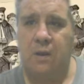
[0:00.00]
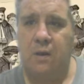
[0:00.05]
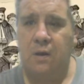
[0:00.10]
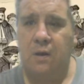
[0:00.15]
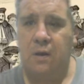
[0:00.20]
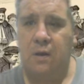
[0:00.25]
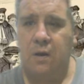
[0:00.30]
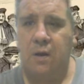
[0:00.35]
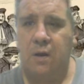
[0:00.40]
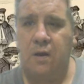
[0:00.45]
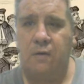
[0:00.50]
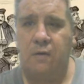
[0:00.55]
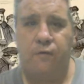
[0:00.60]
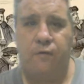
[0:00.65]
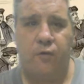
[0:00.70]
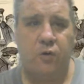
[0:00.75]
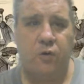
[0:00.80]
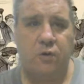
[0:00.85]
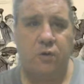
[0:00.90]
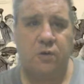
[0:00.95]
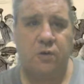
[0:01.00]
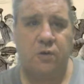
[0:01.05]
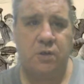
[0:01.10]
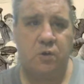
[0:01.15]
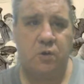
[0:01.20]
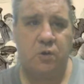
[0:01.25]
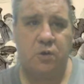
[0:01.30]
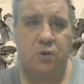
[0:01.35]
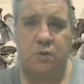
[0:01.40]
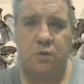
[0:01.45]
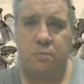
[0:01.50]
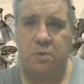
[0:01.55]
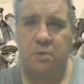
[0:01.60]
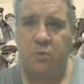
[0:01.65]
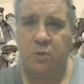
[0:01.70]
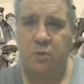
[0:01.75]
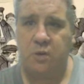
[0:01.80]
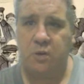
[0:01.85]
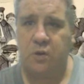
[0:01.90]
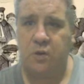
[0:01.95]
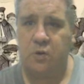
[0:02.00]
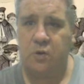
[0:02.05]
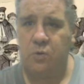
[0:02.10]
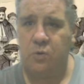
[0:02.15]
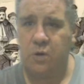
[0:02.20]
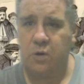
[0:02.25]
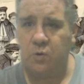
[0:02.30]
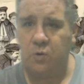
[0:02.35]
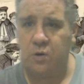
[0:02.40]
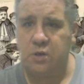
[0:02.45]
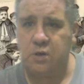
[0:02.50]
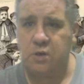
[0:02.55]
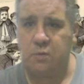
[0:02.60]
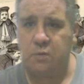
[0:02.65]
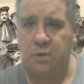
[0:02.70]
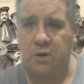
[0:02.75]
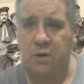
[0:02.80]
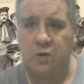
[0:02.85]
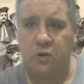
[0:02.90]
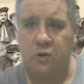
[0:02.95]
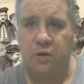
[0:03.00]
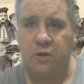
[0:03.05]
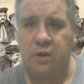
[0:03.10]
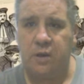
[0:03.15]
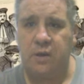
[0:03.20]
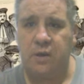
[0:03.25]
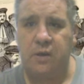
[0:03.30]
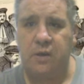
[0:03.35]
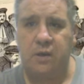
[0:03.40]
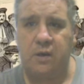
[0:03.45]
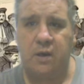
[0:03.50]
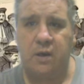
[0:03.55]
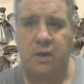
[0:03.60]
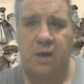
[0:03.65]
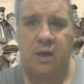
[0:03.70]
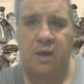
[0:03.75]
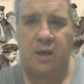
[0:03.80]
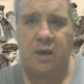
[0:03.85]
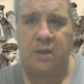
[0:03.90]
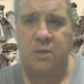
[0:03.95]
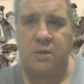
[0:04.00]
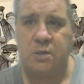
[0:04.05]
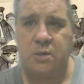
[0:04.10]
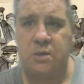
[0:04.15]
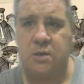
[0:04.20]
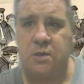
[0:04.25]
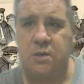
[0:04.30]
Hi, folks. It's good to be with you. We're going to be looking at